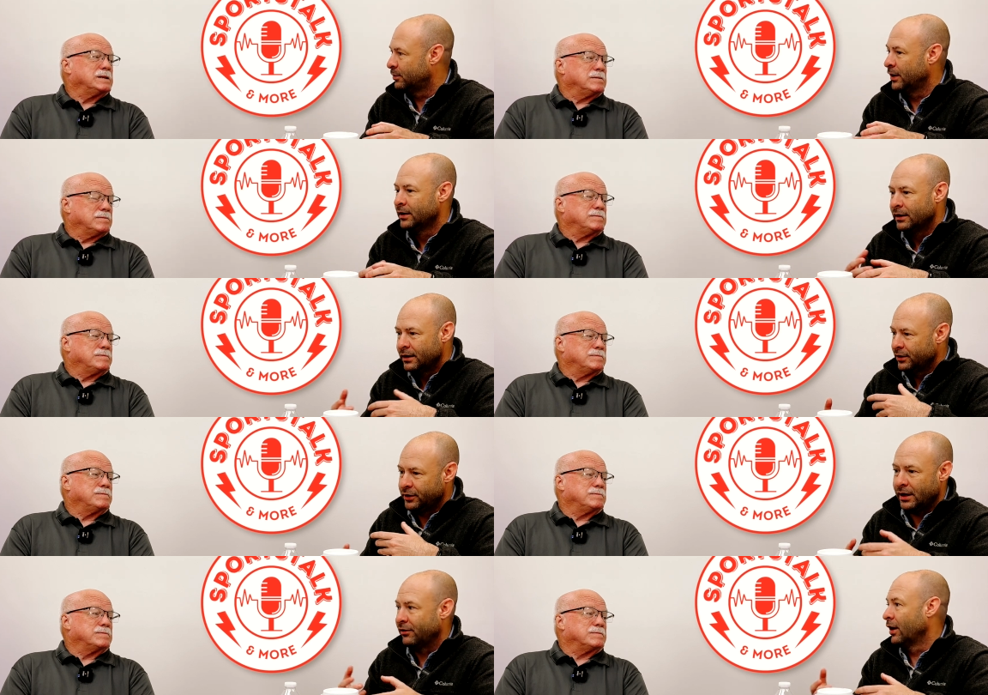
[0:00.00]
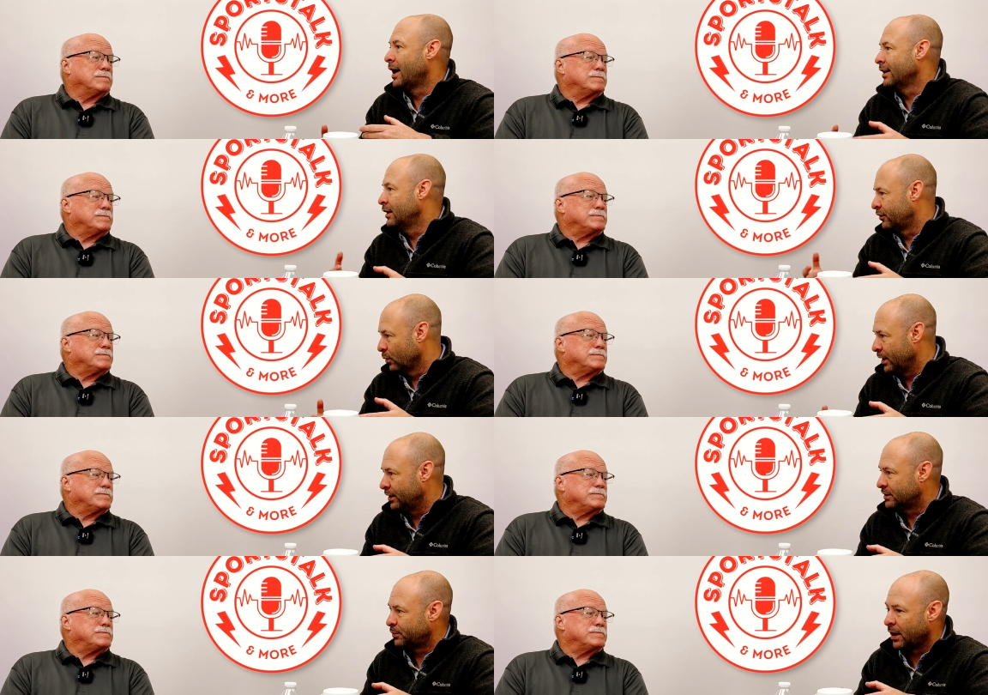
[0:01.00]
Speaker 1: but you have a lot of different
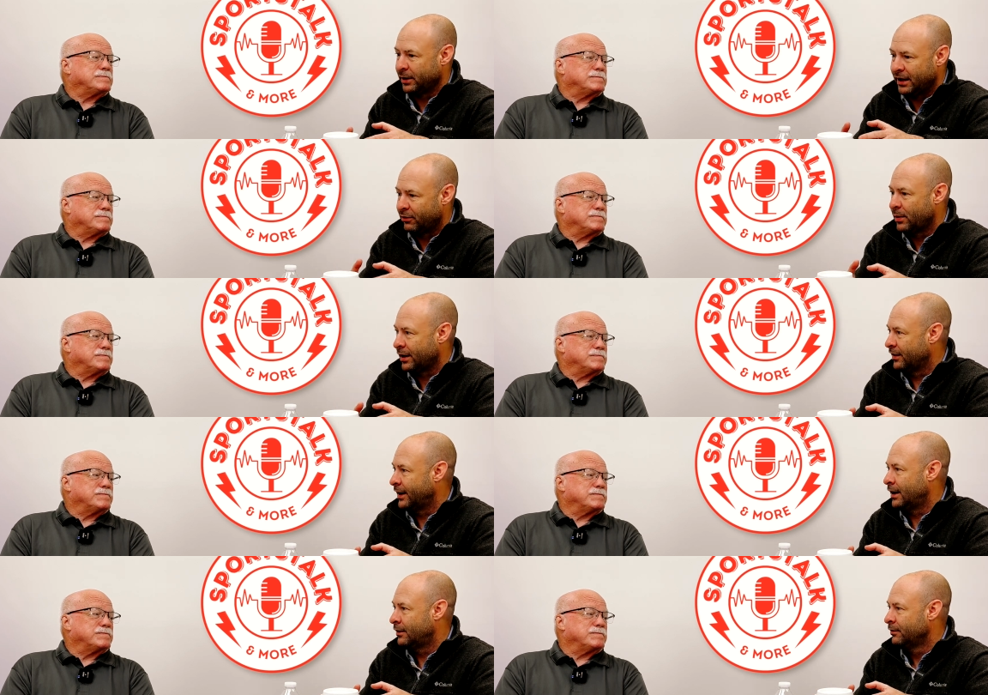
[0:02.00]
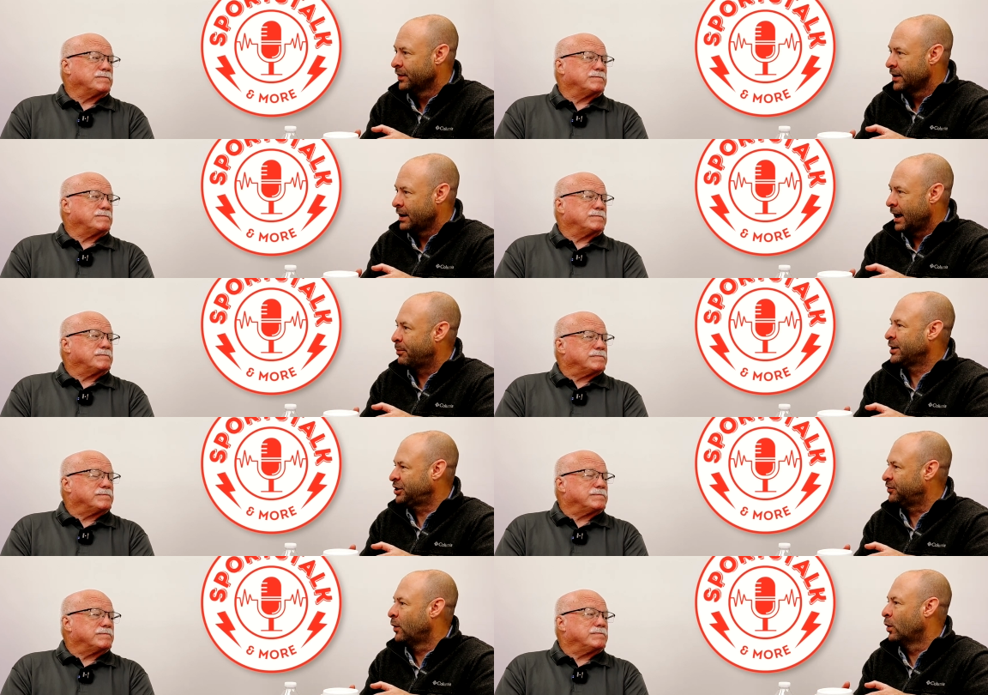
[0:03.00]
winners. Probably everybody there. I bet
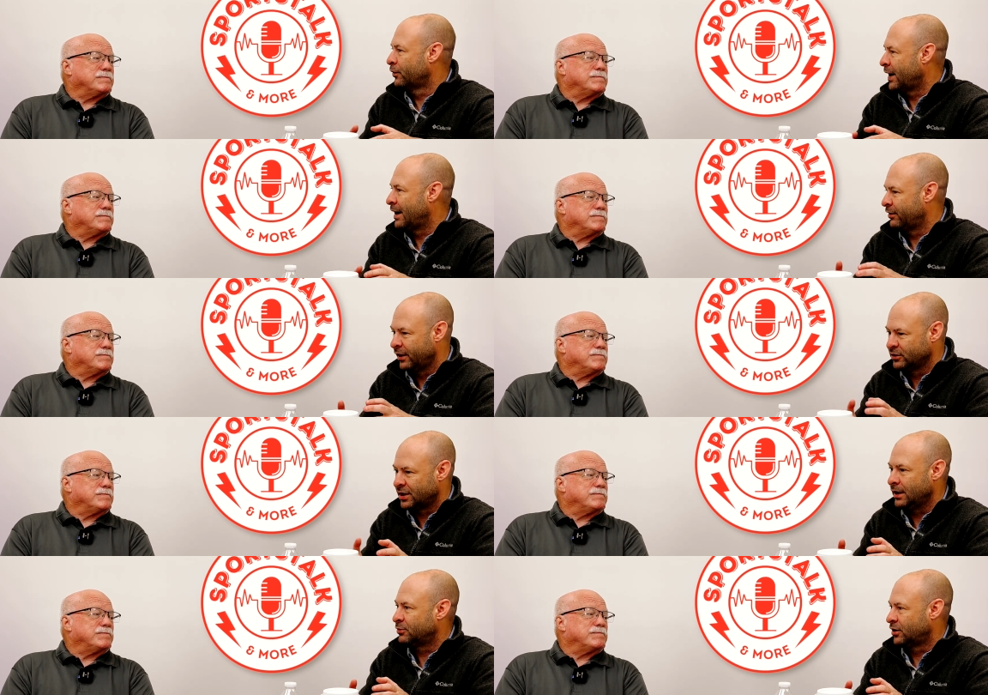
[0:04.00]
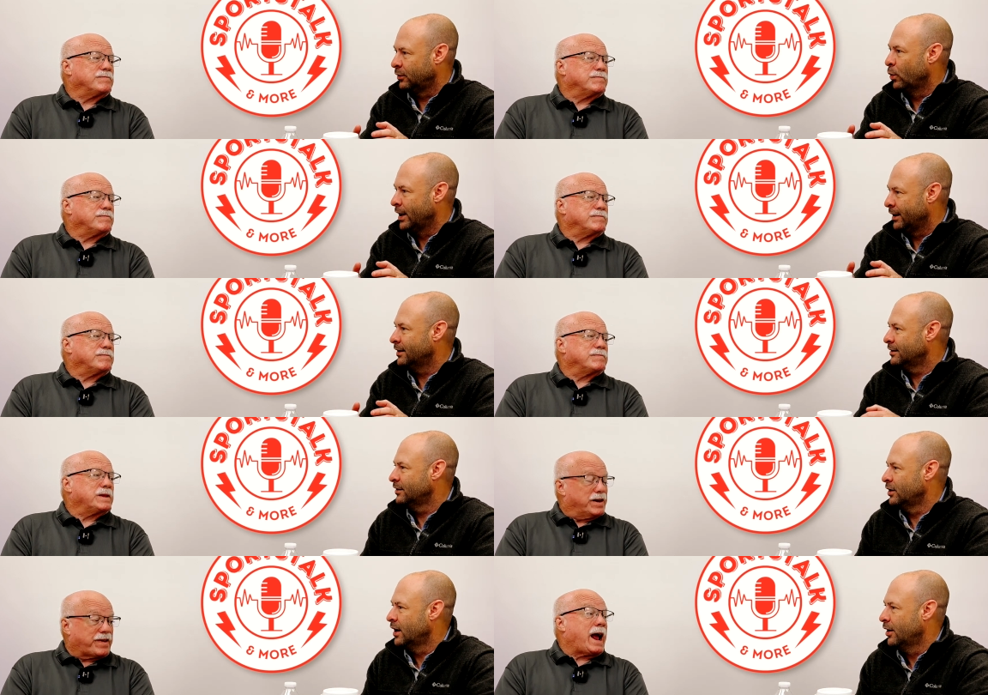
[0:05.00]
you four or five of those teams could win it.
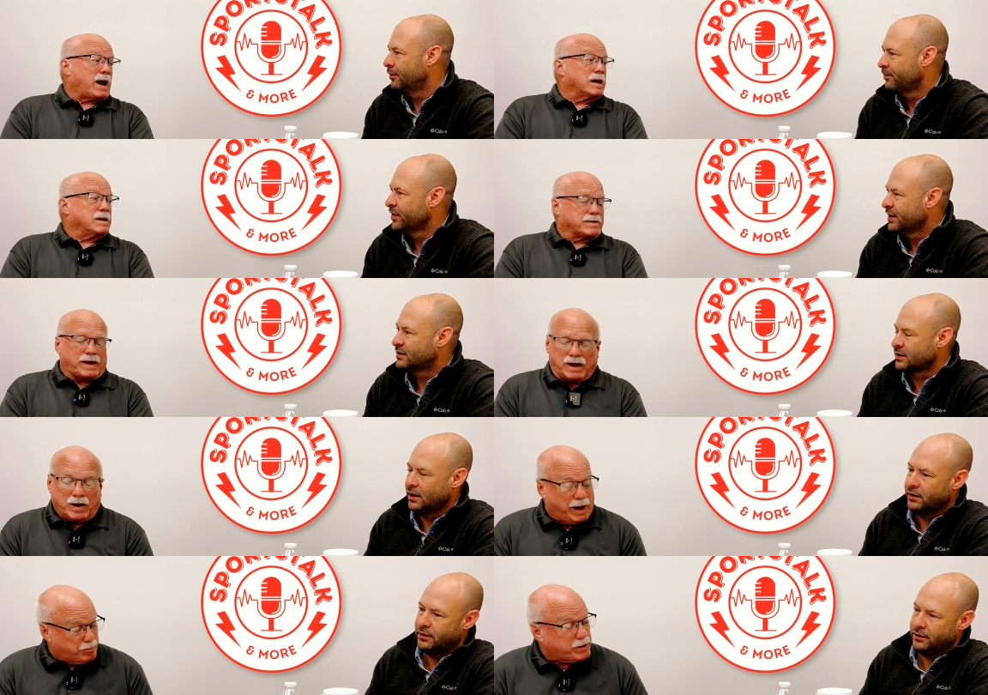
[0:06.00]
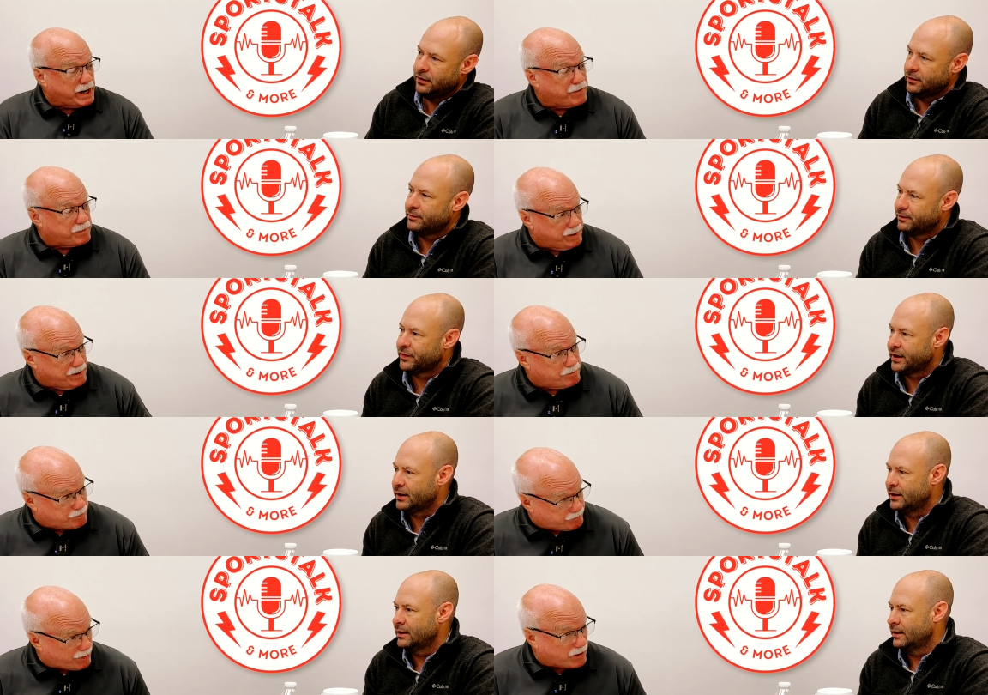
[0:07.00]
Speaker 2: Exactly. Know? Exactly. So, and Brookhaven beat
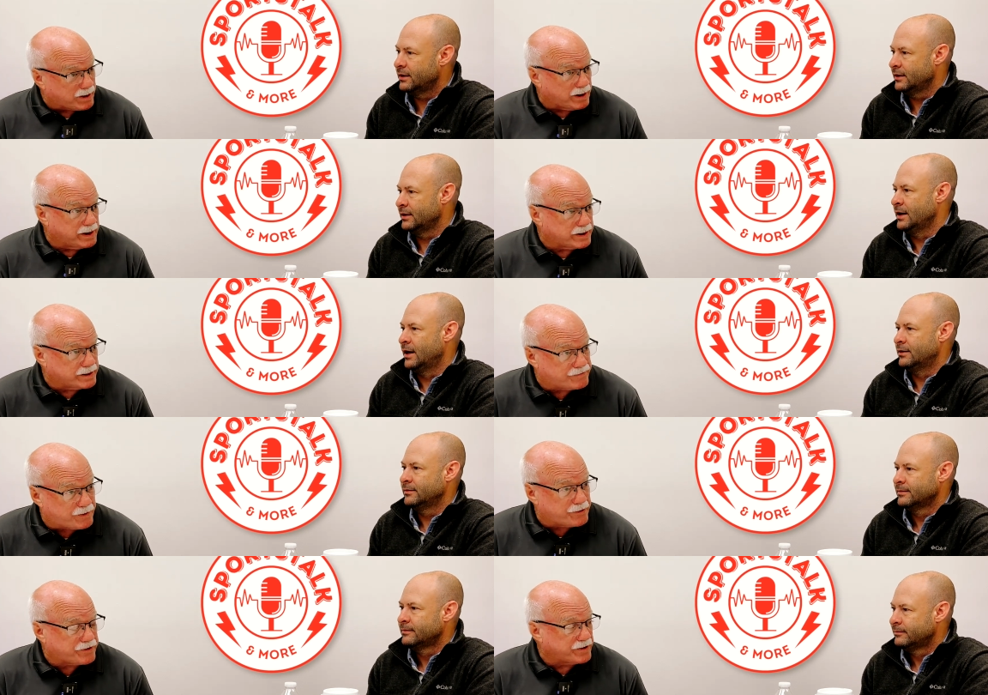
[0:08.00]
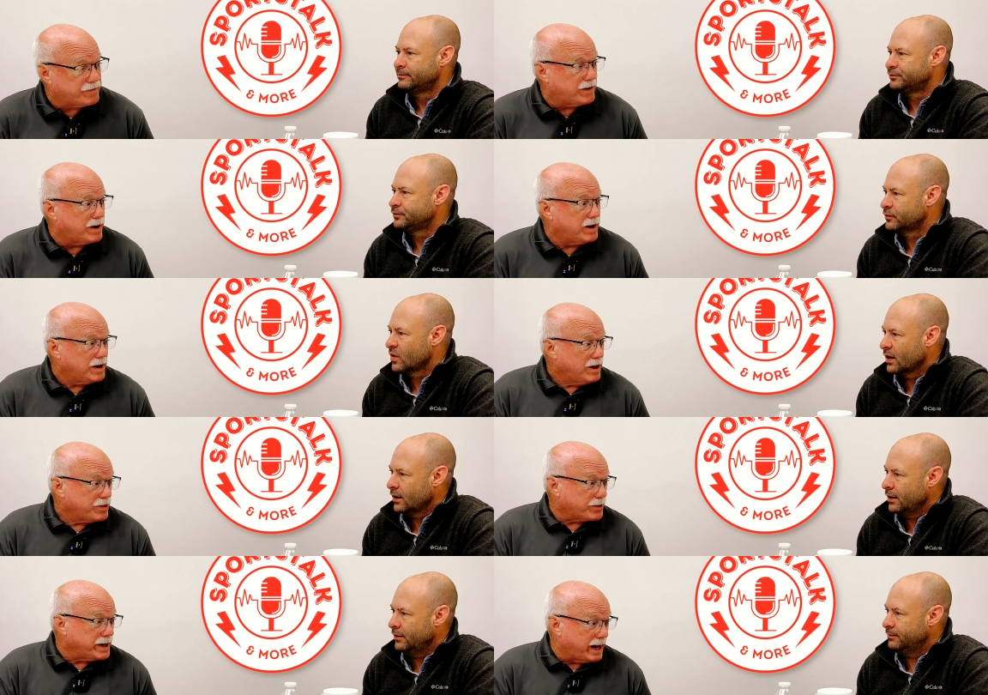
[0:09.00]
Park Lane yeah. first of uh,
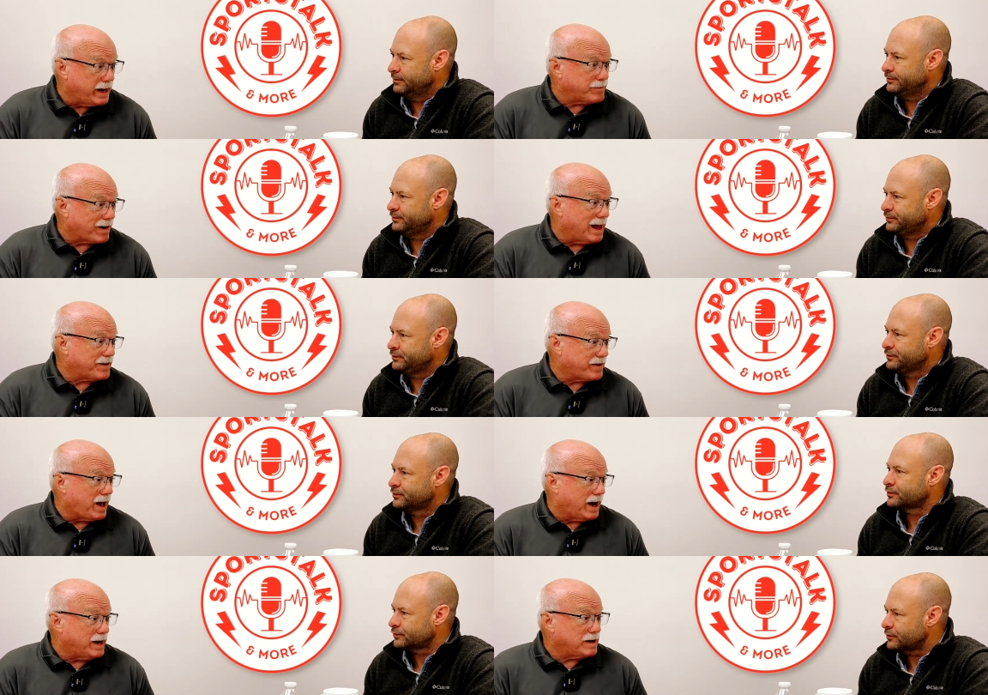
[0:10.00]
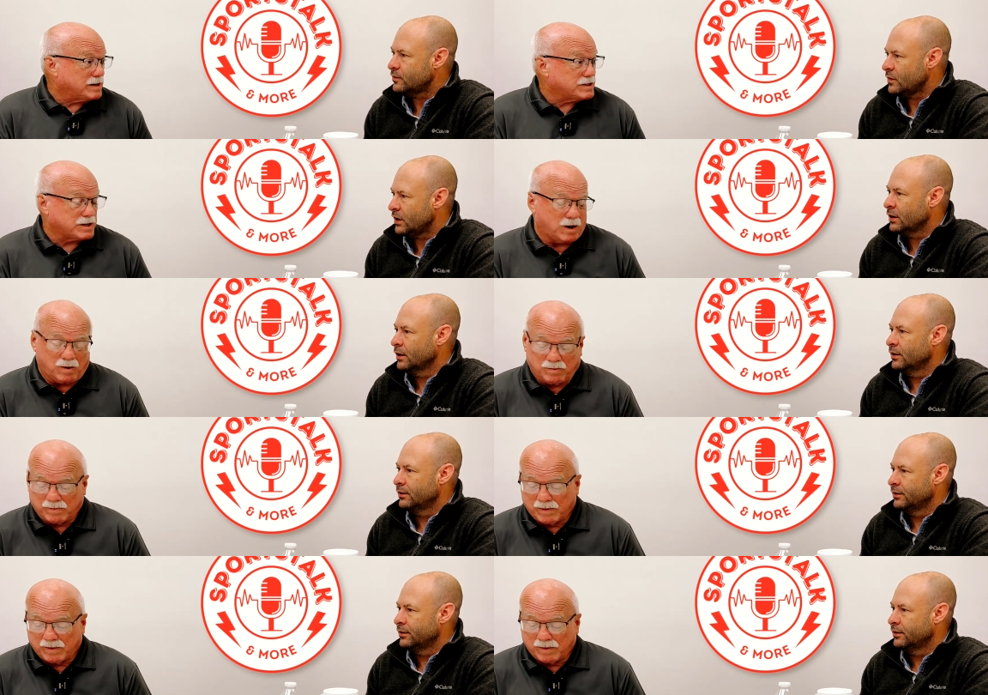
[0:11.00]
three games last night. So